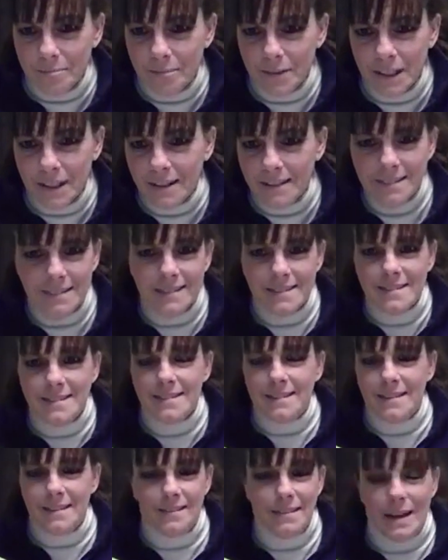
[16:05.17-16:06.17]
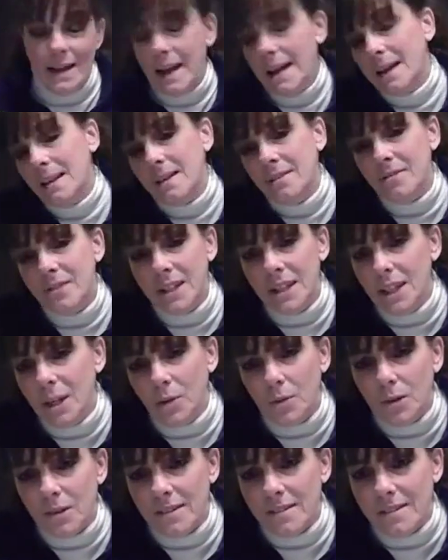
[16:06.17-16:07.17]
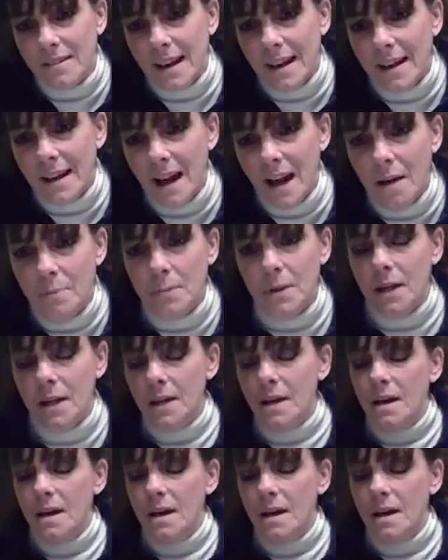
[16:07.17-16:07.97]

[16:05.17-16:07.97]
because it's, the video will stay up,